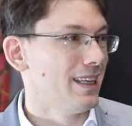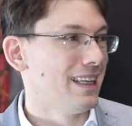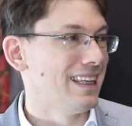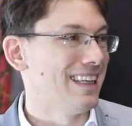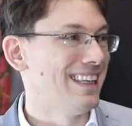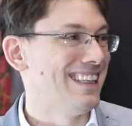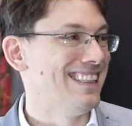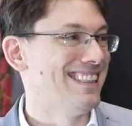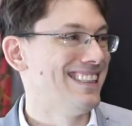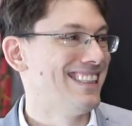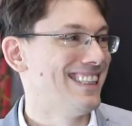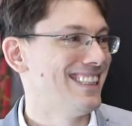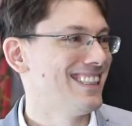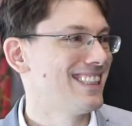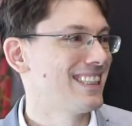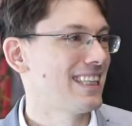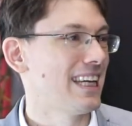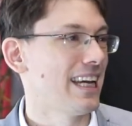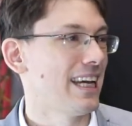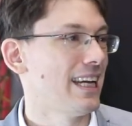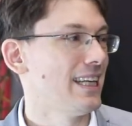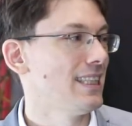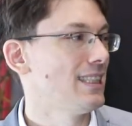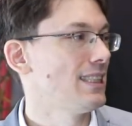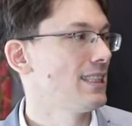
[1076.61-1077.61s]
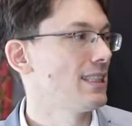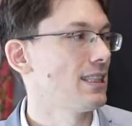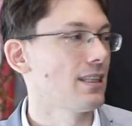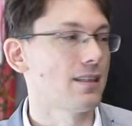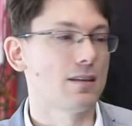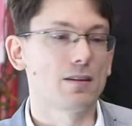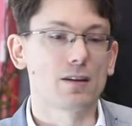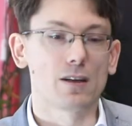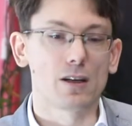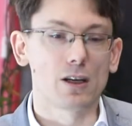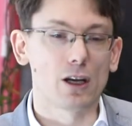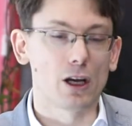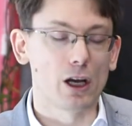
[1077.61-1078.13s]
In this case,
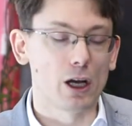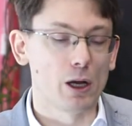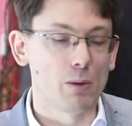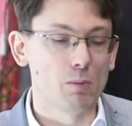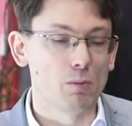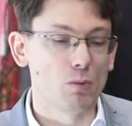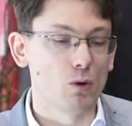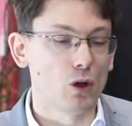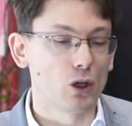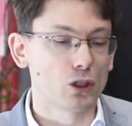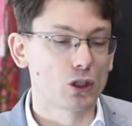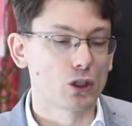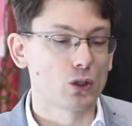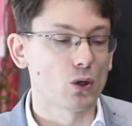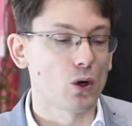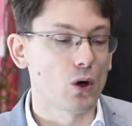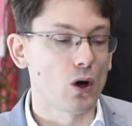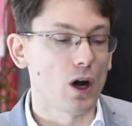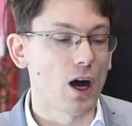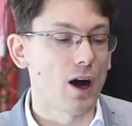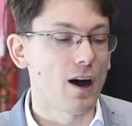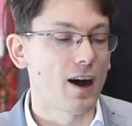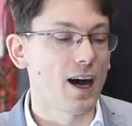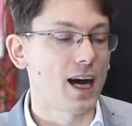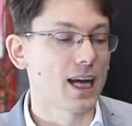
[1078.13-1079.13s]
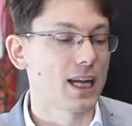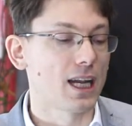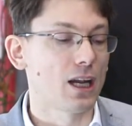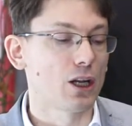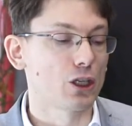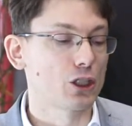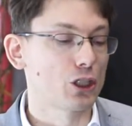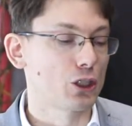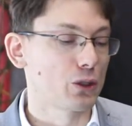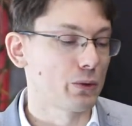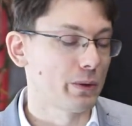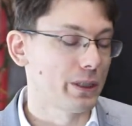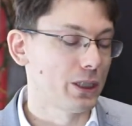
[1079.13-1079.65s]
a store of hard
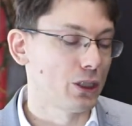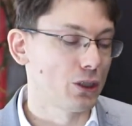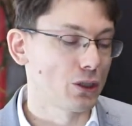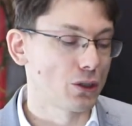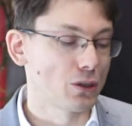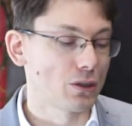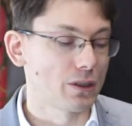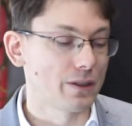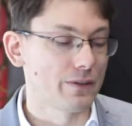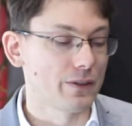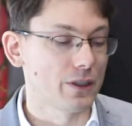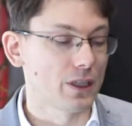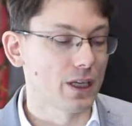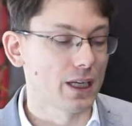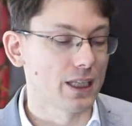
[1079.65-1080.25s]
luxury, just to give you an